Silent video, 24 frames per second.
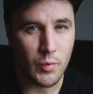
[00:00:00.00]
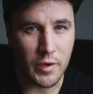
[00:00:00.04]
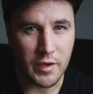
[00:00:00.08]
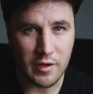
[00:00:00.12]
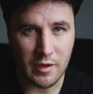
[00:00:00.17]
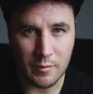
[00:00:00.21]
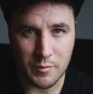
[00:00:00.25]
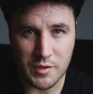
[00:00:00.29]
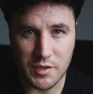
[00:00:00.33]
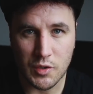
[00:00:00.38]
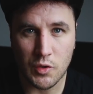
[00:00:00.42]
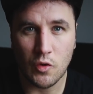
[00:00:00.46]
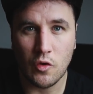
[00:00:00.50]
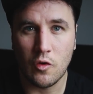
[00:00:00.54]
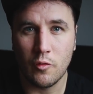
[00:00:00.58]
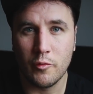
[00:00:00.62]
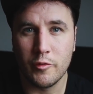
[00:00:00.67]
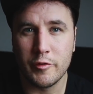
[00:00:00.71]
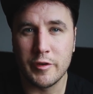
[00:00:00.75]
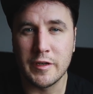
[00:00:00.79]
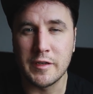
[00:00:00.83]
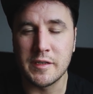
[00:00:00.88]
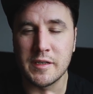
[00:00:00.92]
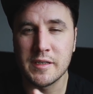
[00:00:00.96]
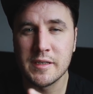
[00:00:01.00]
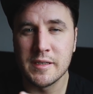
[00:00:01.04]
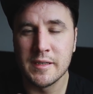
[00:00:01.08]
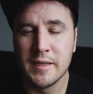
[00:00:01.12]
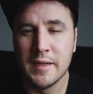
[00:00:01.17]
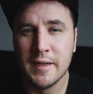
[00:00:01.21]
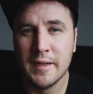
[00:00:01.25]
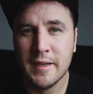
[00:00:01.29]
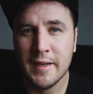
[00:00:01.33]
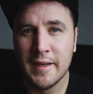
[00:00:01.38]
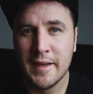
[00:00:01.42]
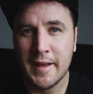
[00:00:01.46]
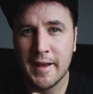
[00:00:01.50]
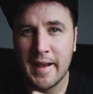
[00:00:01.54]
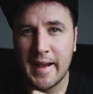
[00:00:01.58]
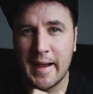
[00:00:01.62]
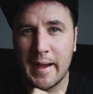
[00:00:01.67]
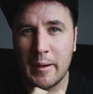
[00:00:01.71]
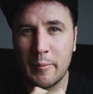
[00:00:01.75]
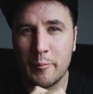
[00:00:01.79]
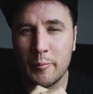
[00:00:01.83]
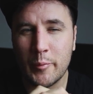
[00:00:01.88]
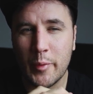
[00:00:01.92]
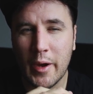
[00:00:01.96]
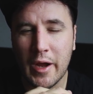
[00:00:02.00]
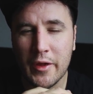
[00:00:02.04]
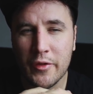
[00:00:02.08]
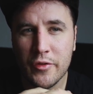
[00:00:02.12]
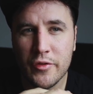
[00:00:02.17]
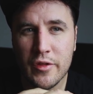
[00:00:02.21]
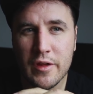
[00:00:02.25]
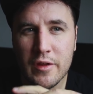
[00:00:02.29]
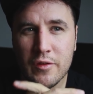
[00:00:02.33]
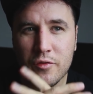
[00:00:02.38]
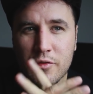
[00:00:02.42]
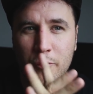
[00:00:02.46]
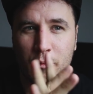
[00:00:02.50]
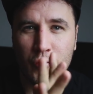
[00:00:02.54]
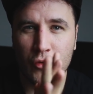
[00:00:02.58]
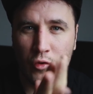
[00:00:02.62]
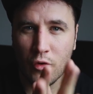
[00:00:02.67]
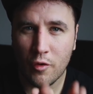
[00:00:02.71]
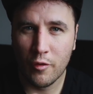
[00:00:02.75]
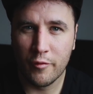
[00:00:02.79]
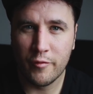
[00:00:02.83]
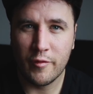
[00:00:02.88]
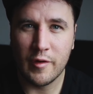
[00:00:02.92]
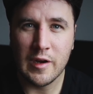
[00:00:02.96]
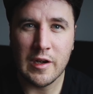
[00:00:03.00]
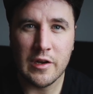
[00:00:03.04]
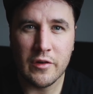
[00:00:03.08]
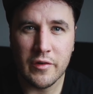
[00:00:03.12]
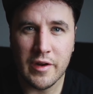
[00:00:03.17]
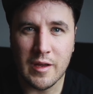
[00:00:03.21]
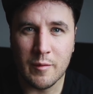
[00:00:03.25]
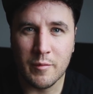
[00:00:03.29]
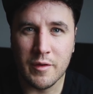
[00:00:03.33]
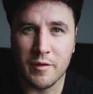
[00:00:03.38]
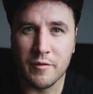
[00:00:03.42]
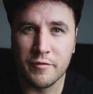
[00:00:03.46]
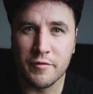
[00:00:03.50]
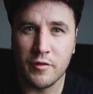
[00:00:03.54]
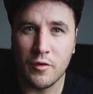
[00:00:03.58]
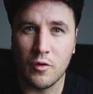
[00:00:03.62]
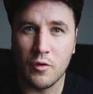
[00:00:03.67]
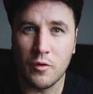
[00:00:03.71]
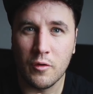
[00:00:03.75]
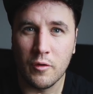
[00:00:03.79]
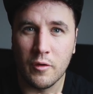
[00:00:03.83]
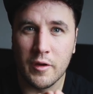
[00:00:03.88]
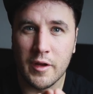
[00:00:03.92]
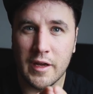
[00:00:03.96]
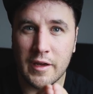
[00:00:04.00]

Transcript: when it comes to cormorants. But I think the profile you're aiming for,